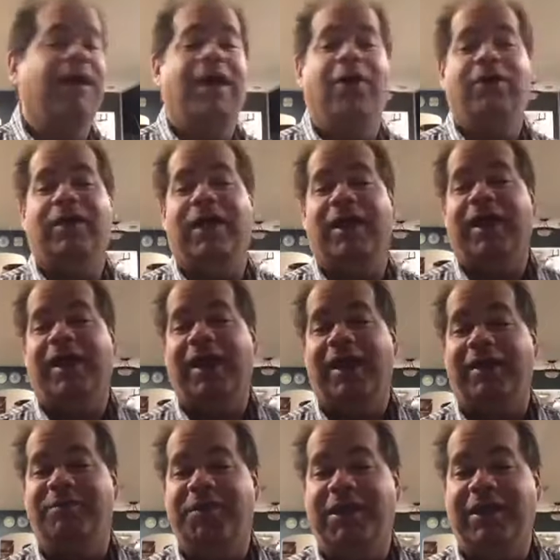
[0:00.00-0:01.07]
Okay, hang on.
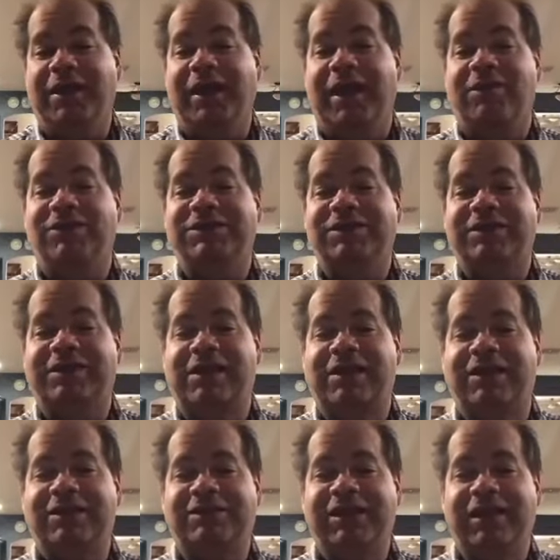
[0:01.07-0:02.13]
The peanut gallery says I
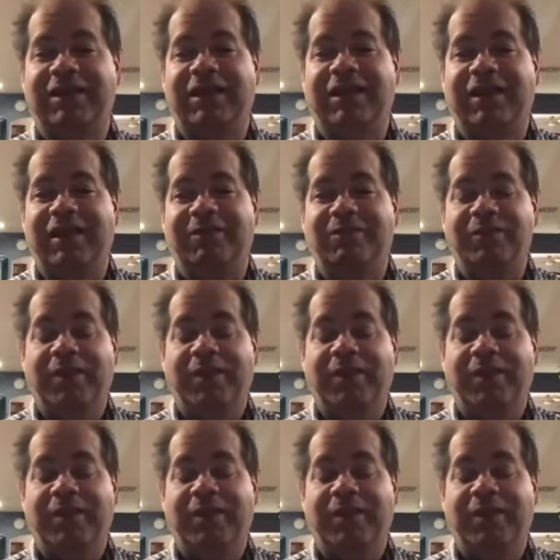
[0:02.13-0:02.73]
need to say that again.